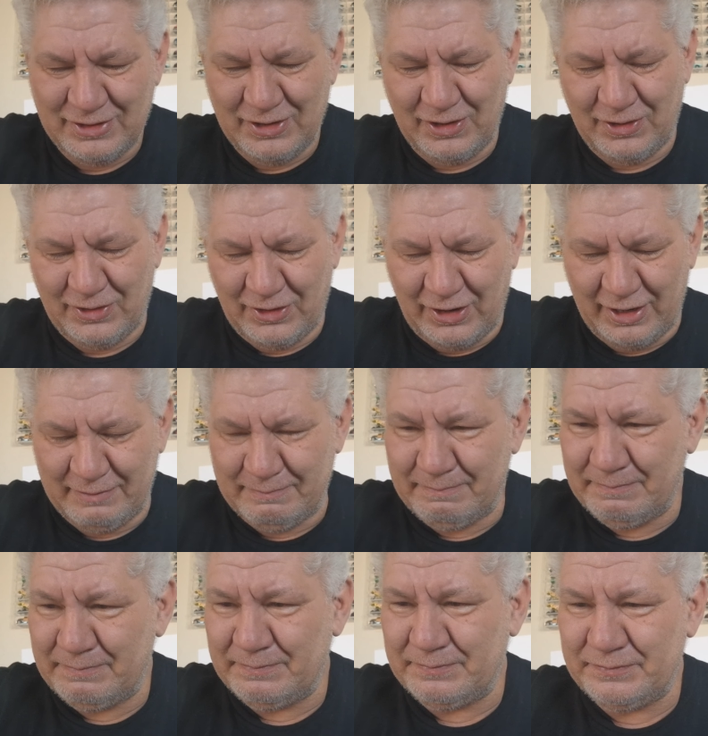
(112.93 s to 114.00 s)
Alright,
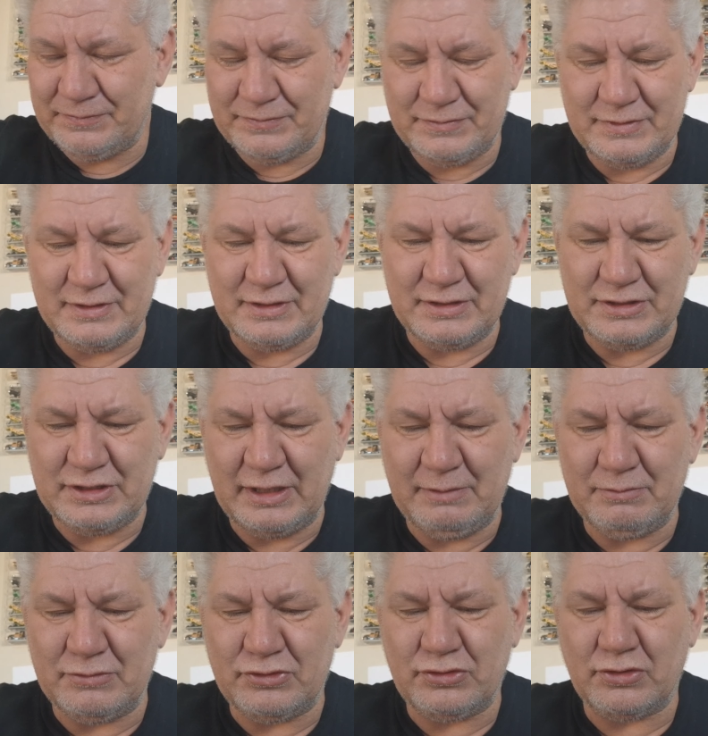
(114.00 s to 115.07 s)

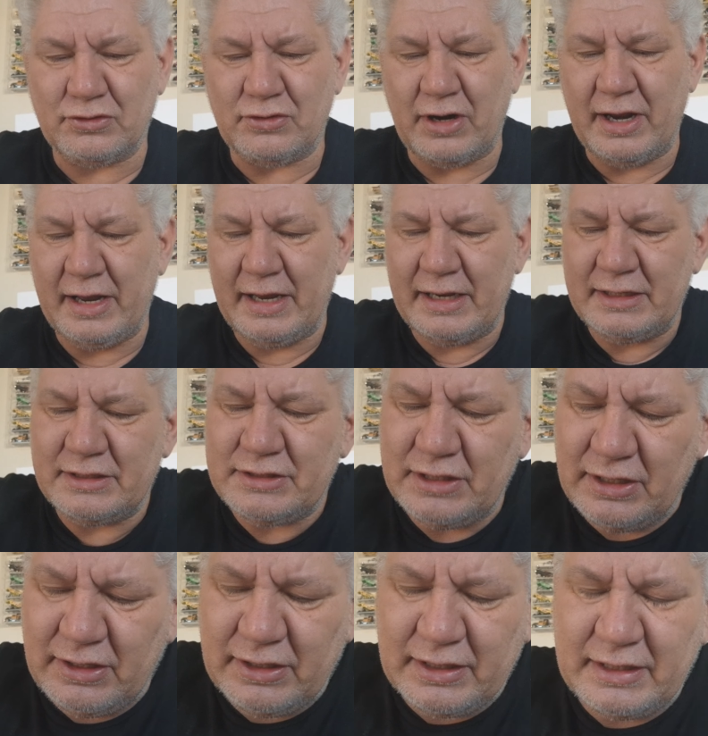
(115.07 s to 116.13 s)
Jeep Grand
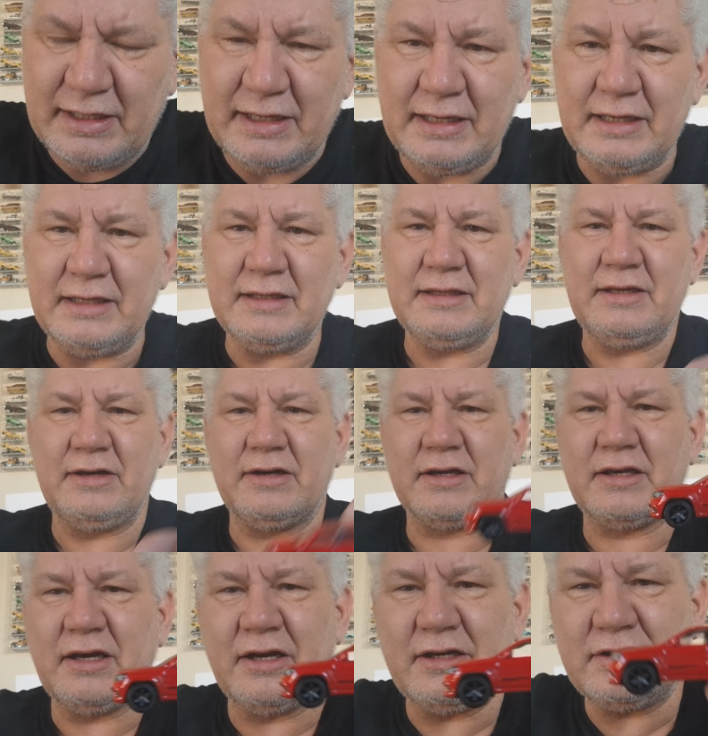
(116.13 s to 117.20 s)
Cherokee. There it
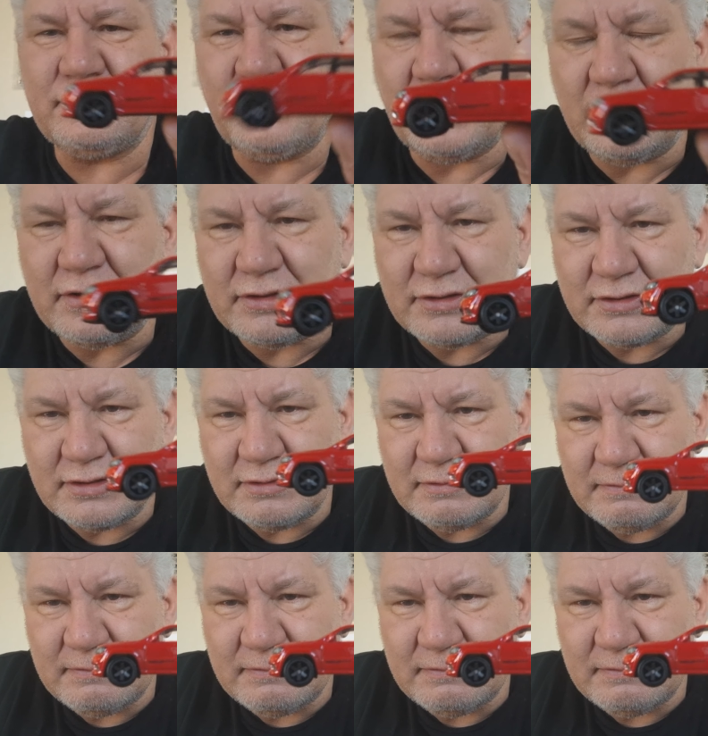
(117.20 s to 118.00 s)
goes, folks.